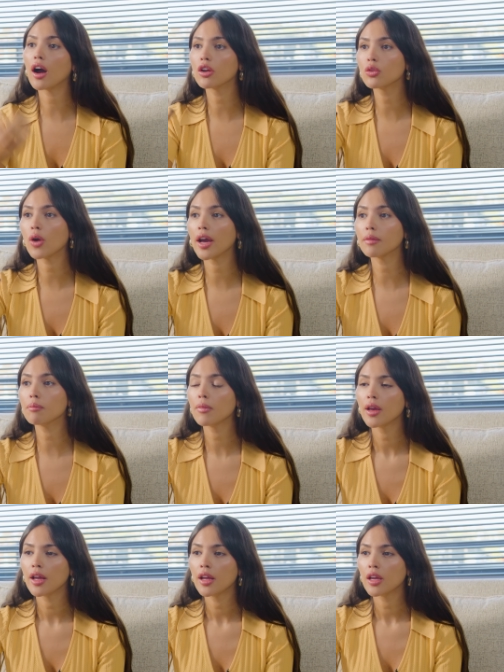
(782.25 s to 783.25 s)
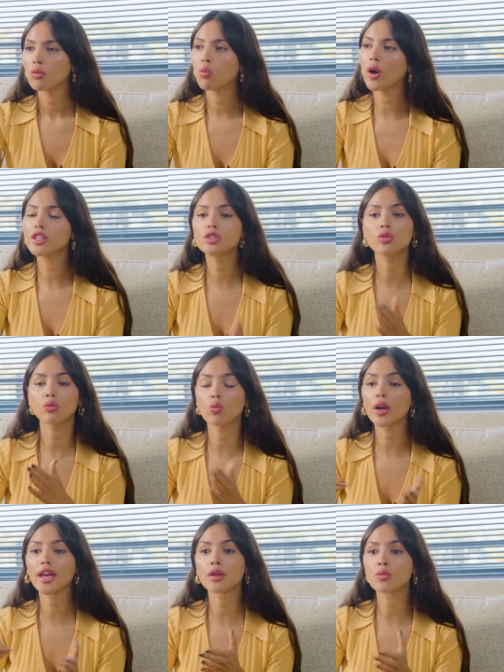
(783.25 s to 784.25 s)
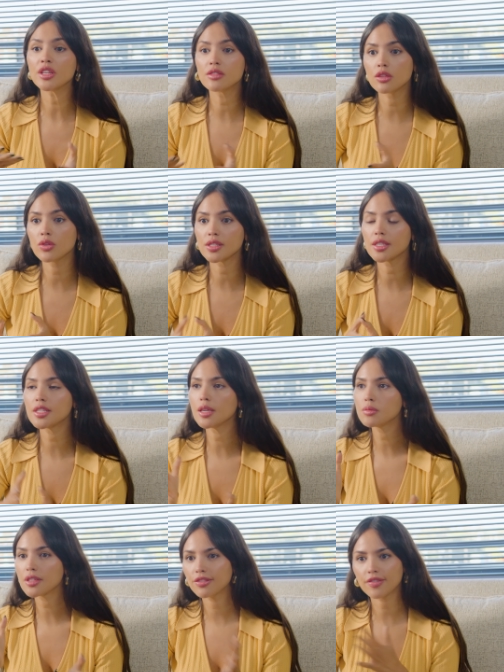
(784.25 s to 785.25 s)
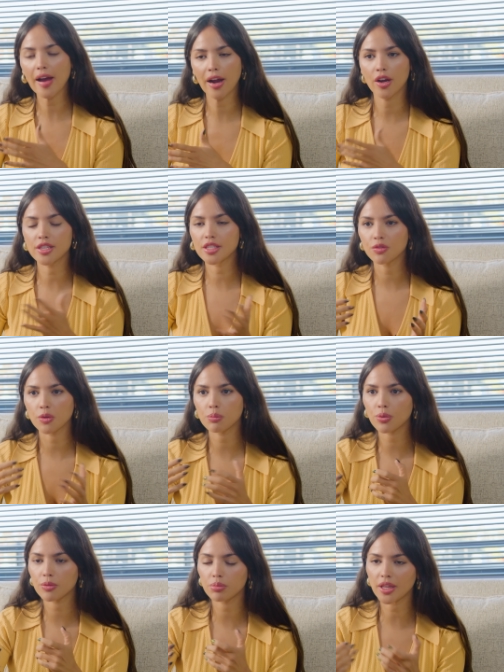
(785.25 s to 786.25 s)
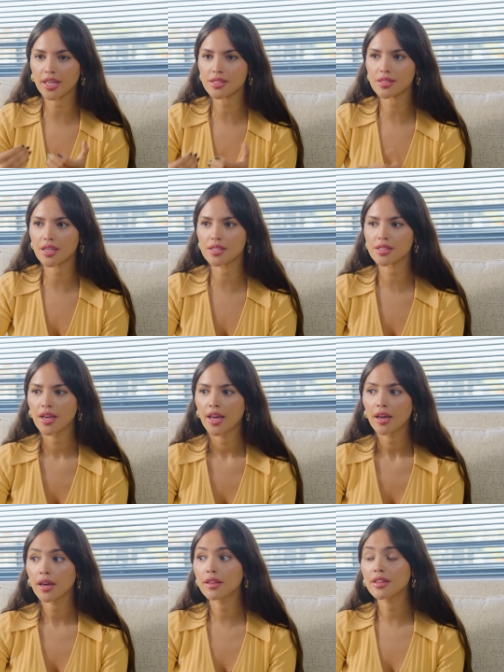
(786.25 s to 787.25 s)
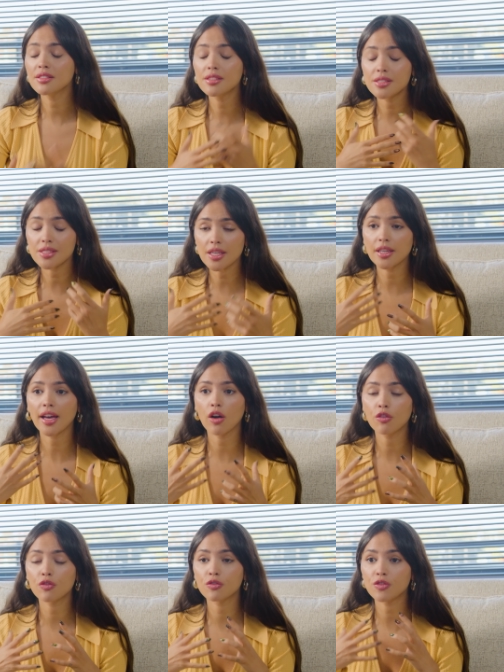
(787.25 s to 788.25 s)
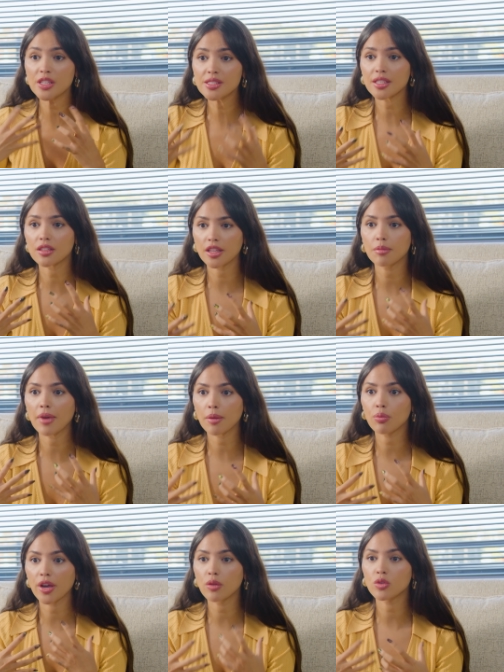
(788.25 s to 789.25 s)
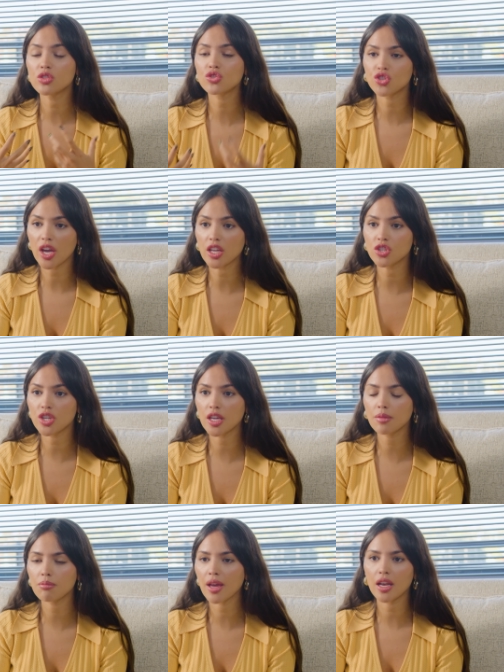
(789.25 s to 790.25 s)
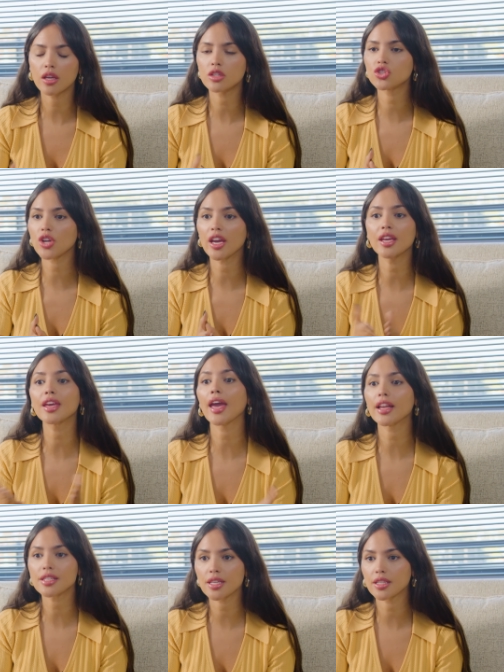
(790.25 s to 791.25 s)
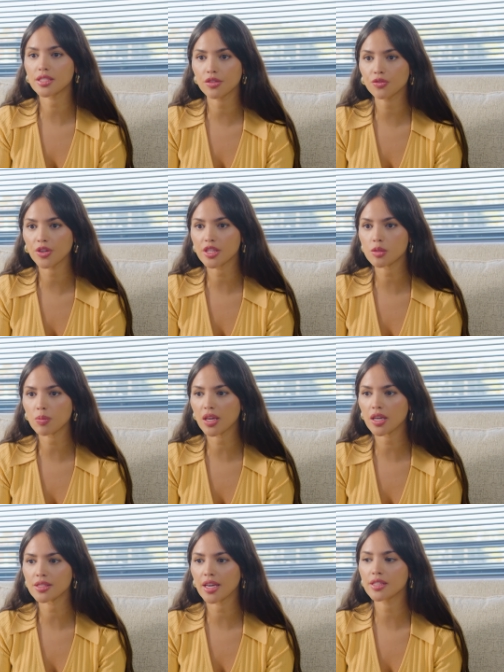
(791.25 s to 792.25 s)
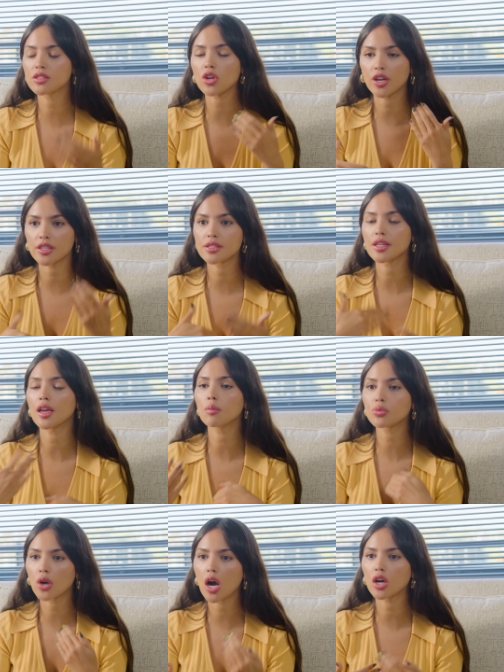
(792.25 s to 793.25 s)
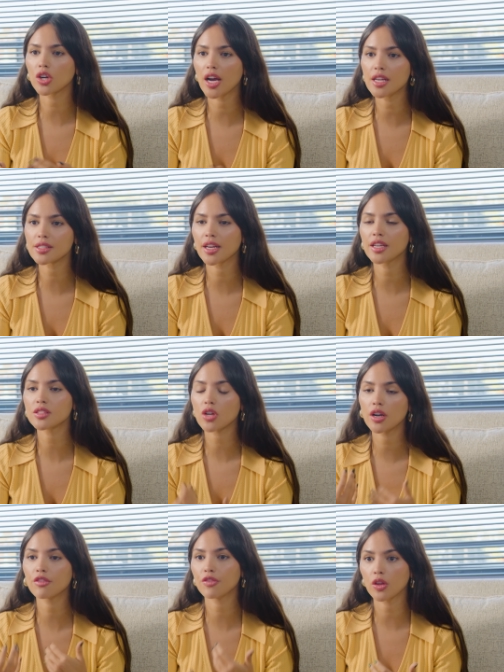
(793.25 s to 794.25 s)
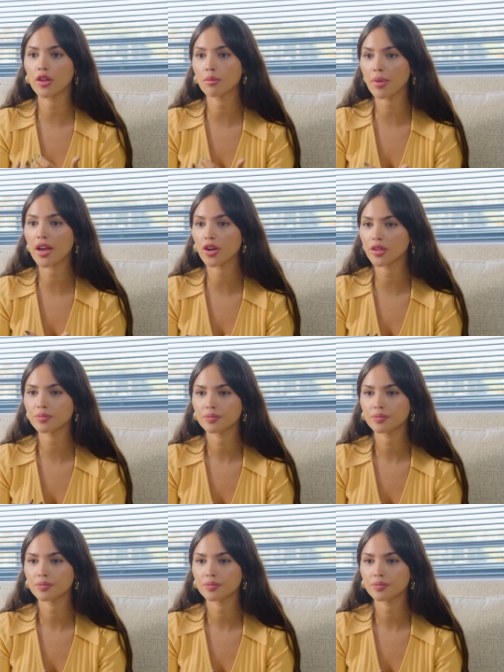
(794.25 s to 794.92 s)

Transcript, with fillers: how do i what do what can we do as a team to fire in different places and then seeing how physically my brain was changing made a gigantic difference because i started seeing progress and i started feeling better